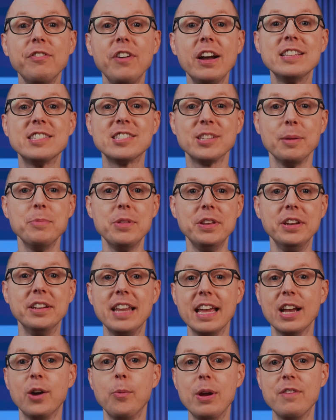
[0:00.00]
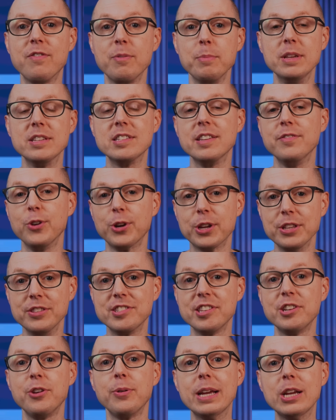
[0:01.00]
you'll find something to take away from this if you're
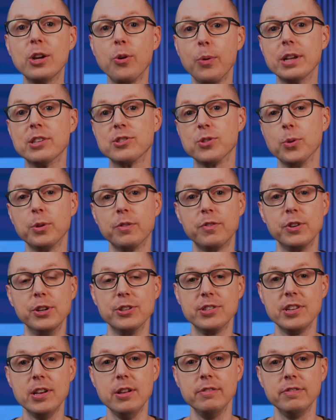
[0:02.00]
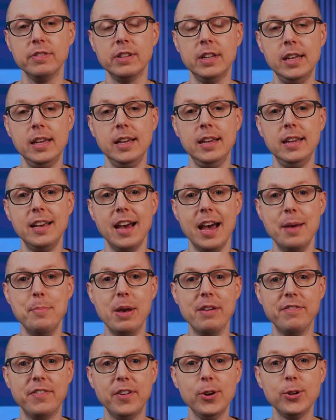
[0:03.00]
considering going solar for yourself.
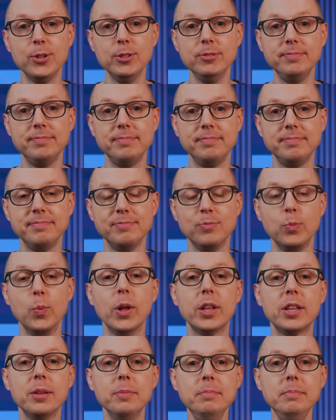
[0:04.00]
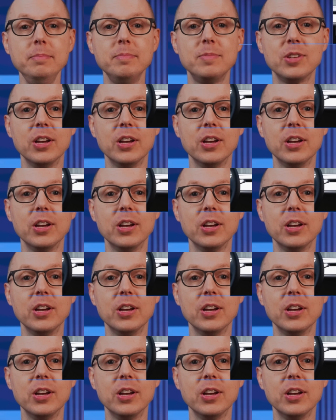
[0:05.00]
I'm Matt Ferrell. Welcome